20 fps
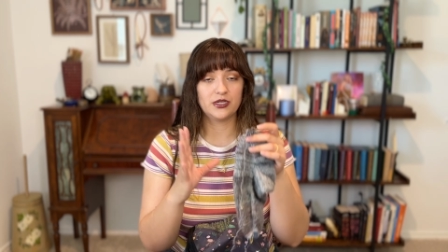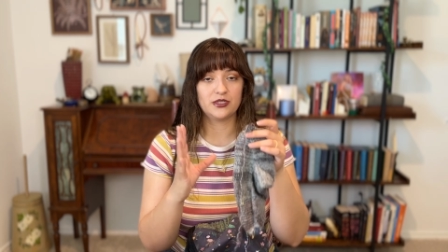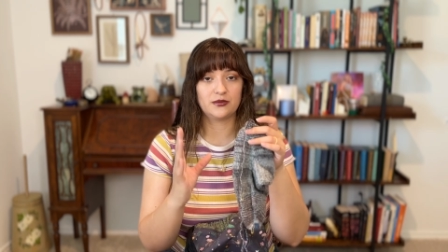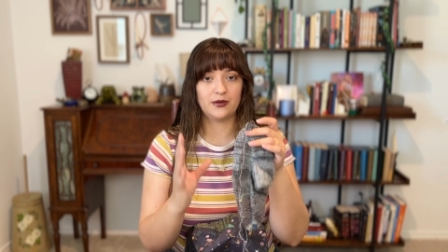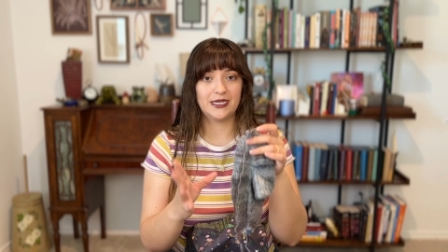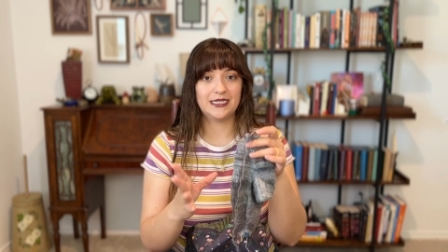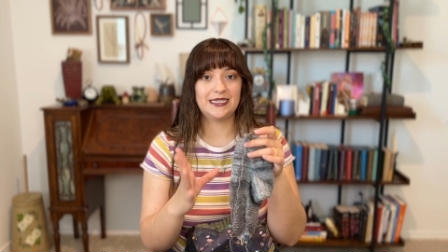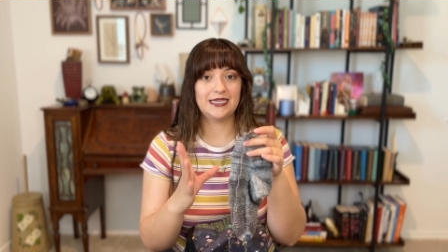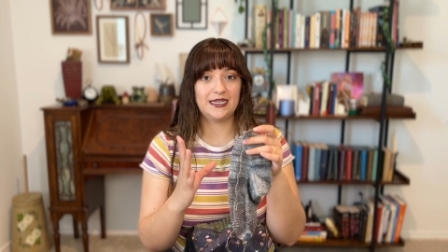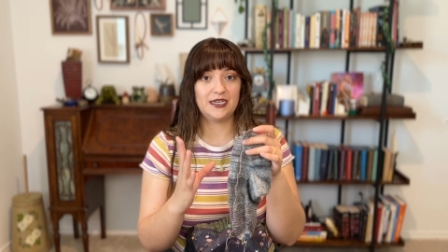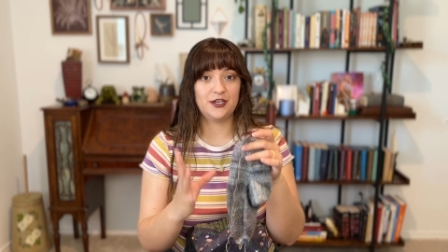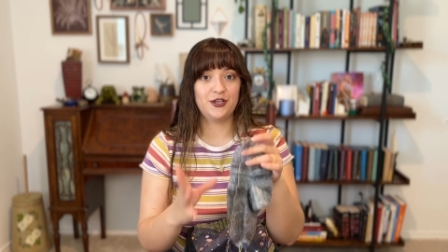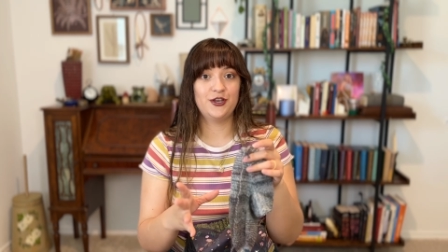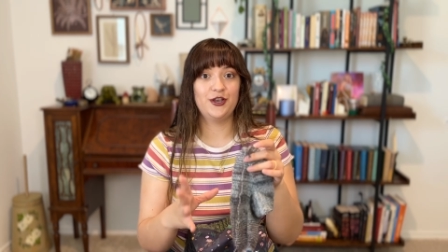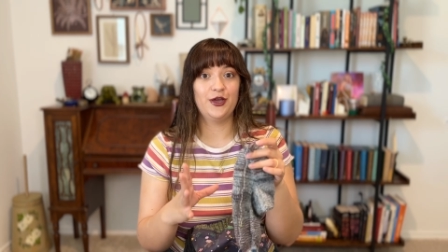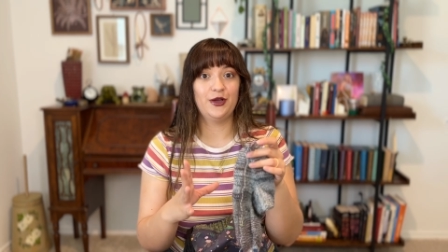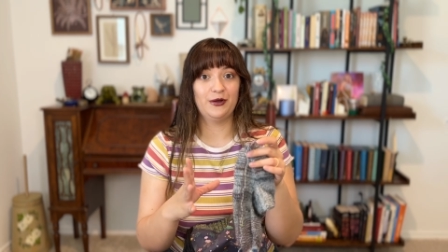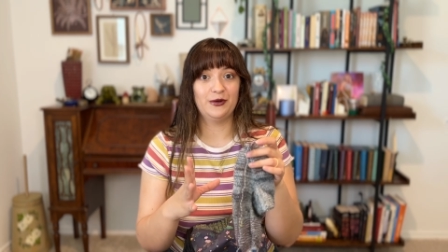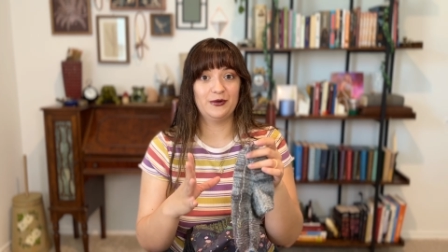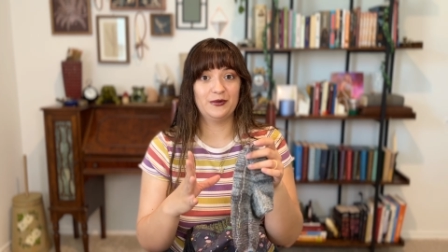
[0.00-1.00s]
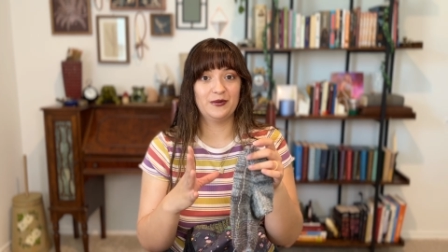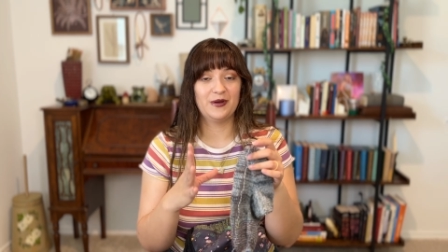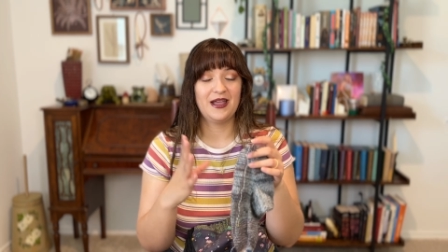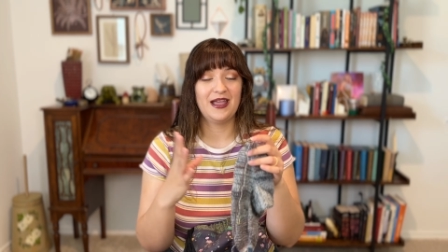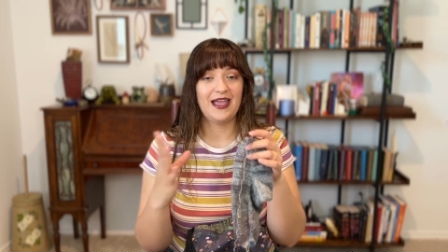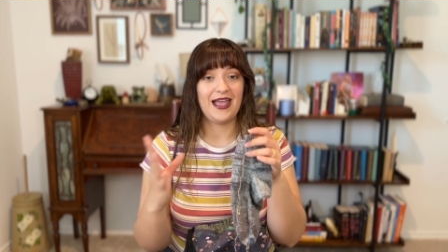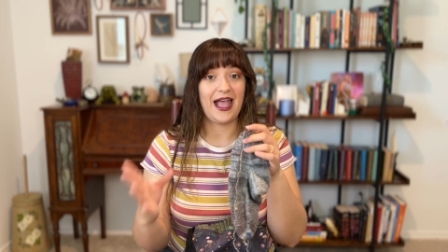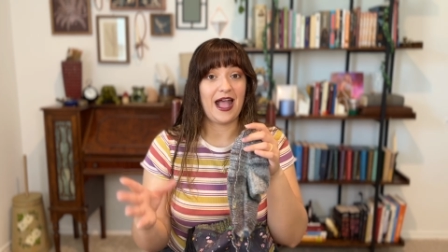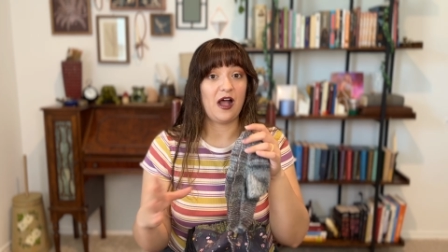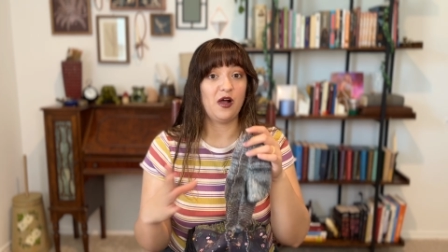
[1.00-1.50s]
so I didn't know
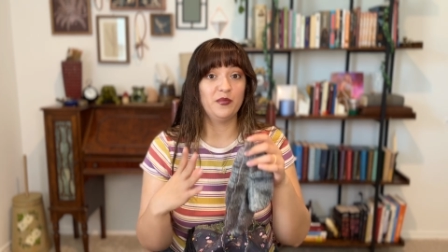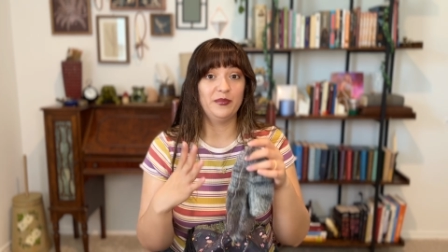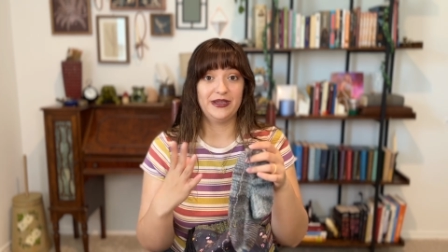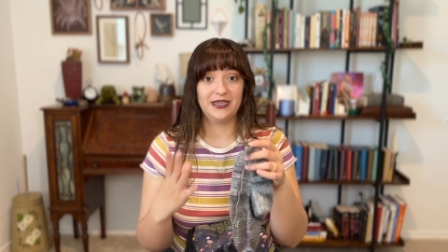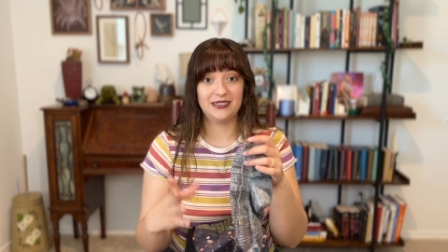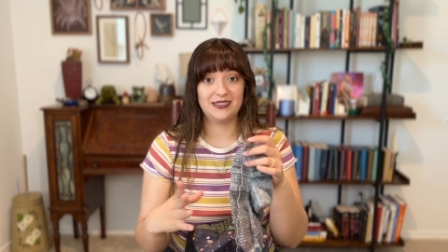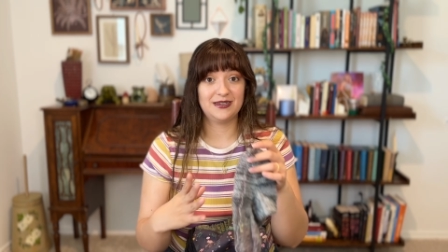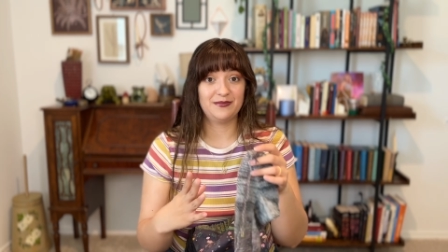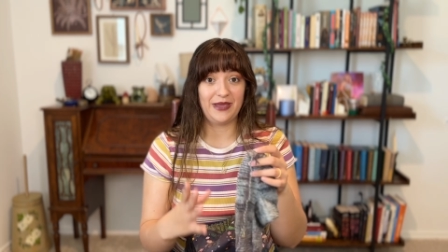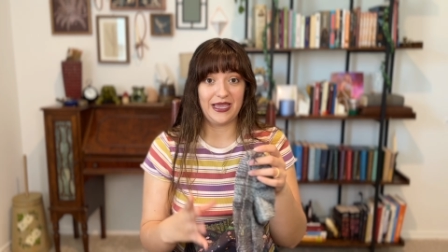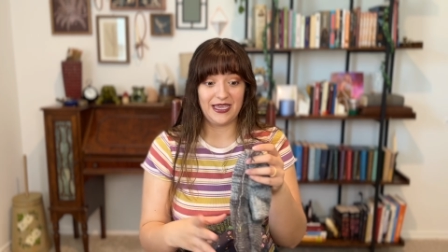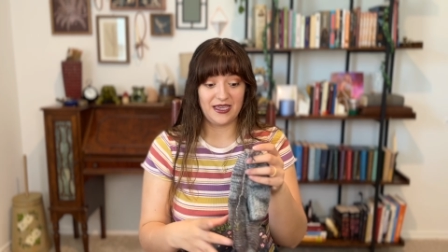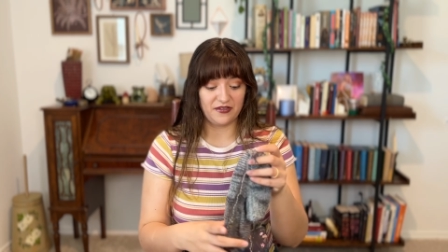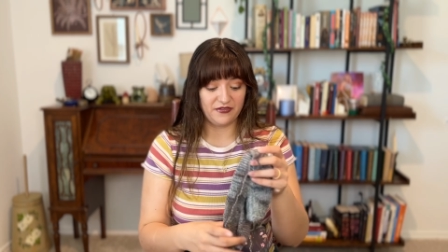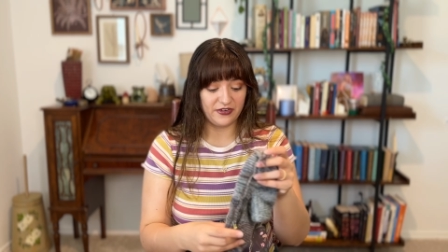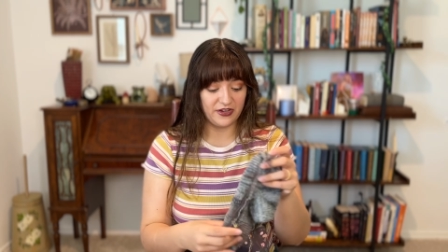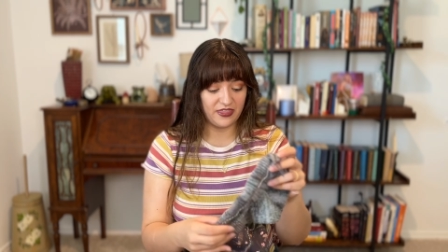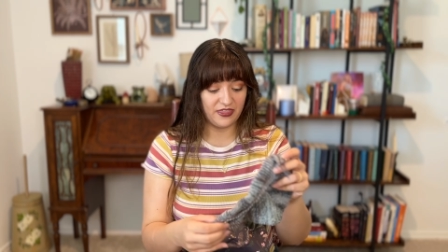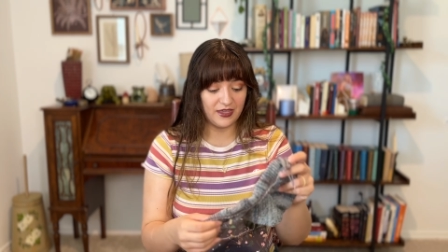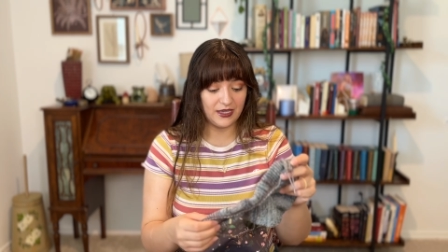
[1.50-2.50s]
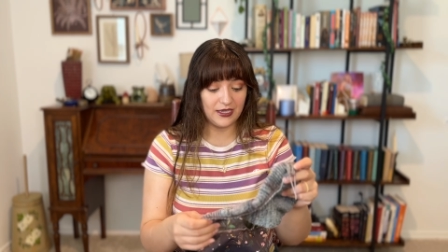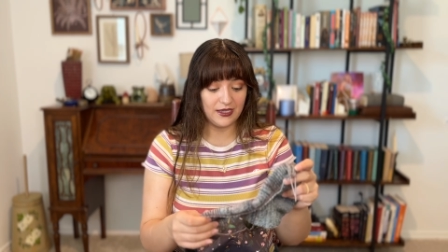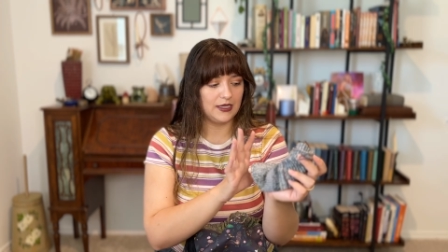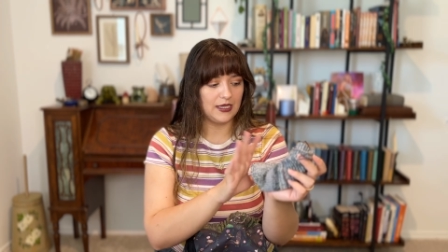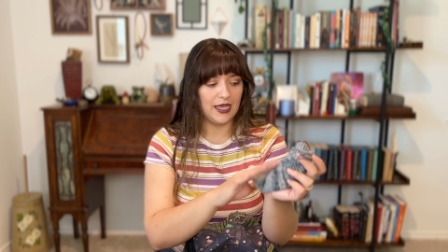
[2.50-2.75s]
how big to make everything.